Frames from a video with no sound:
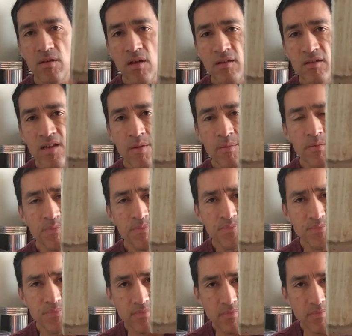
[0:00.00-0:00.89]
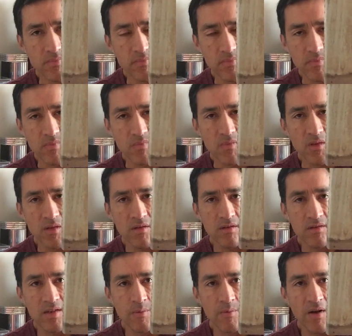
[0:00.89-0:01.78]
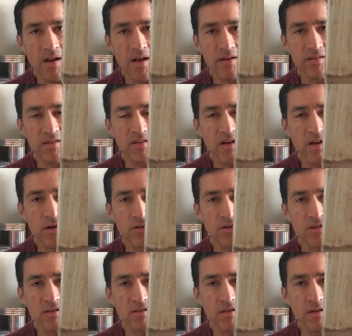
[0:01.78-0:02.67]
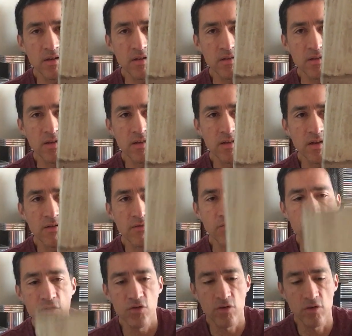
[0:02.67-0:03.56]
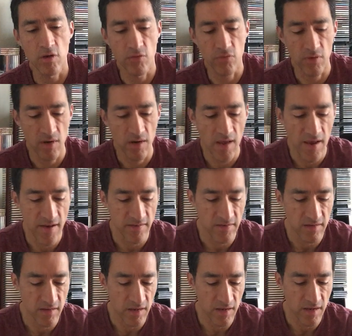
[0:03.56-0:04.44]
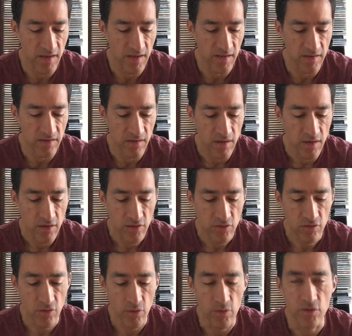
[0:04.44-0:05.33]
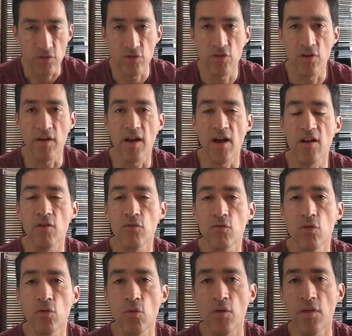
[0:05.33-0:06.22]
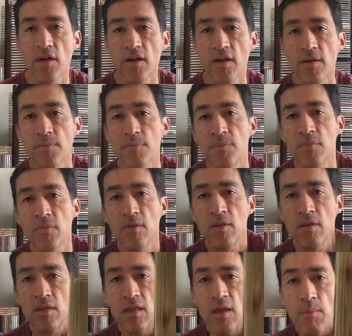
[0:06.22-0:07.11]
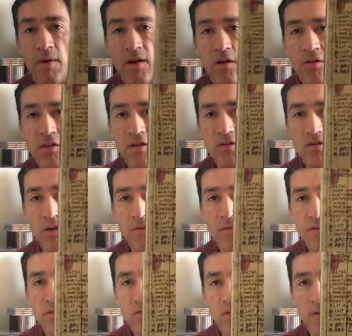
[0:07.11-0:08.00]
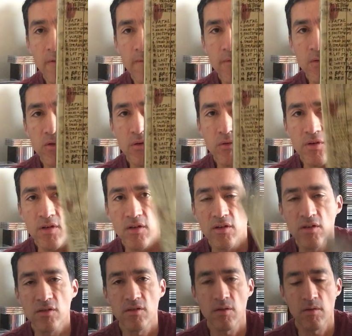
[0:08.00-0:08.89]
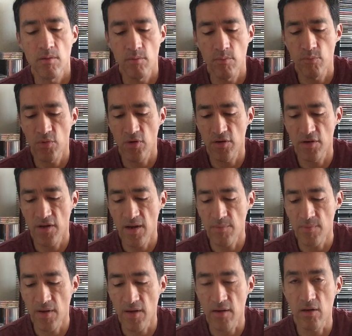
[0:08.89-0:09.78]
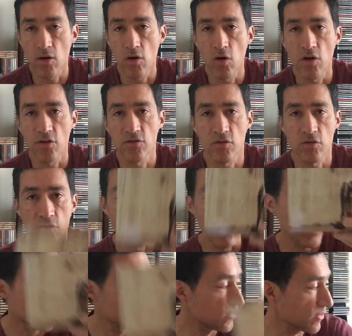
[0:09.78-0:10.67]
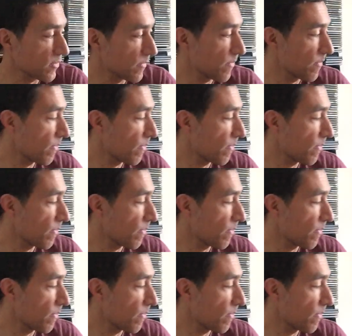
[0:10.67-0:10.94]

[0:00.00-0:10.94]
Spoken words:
some Latin artists did that version of Last Kiss, so she kind of knew the melodies of the song. So there it is, Pearl Jam and Lost Dogs.